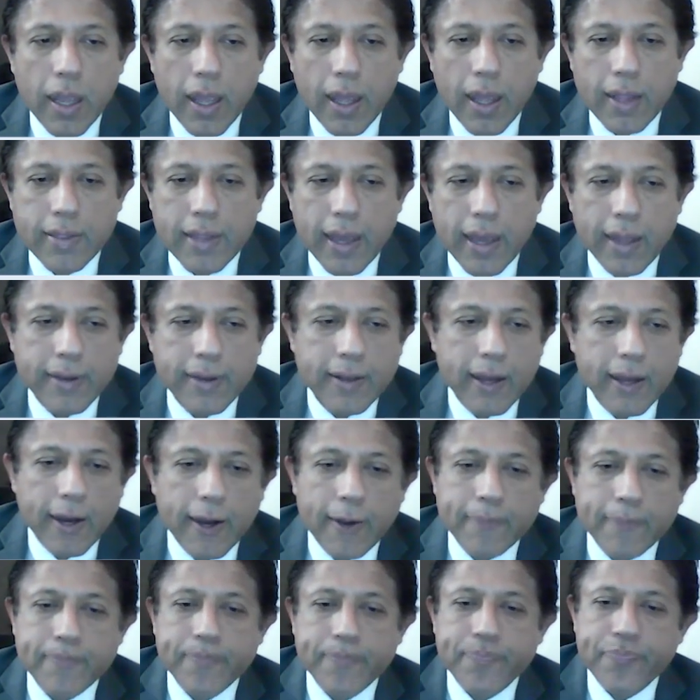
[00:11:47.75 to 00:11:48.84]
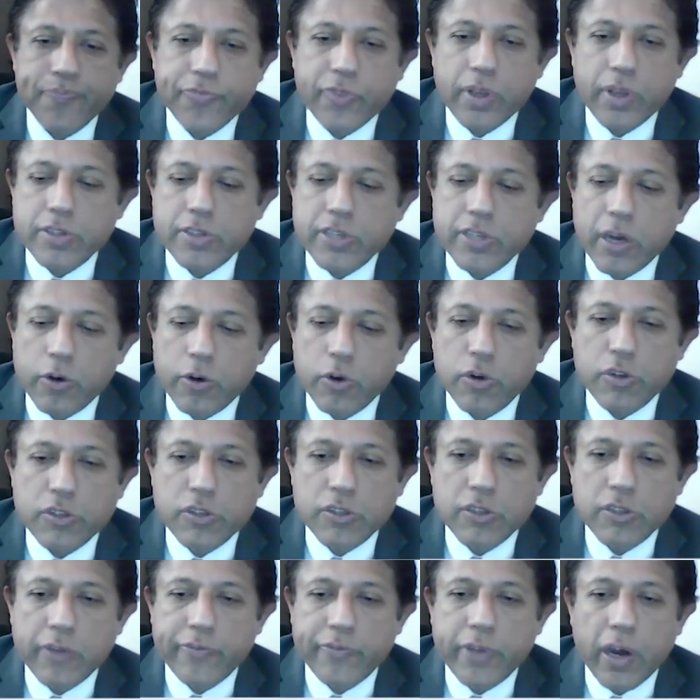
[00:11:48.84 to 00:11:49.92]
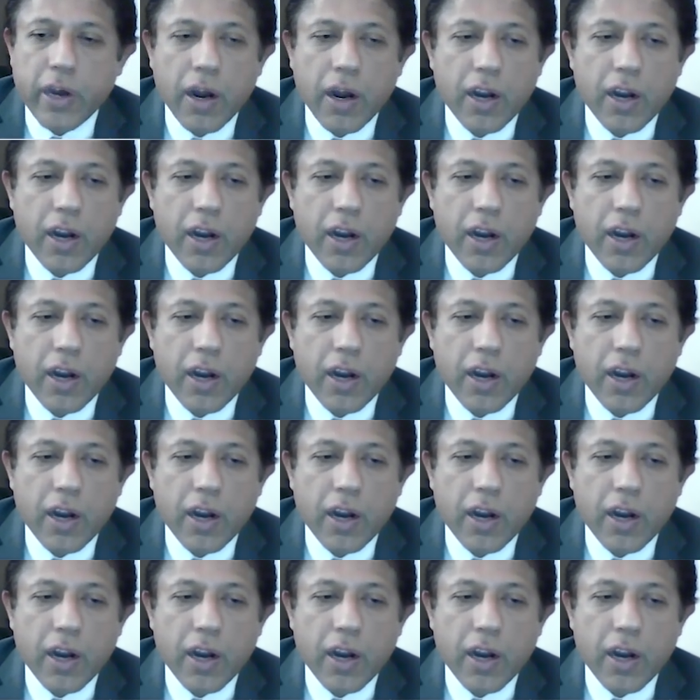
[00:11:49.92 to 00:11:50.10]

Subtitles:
And then sarcoidosis of the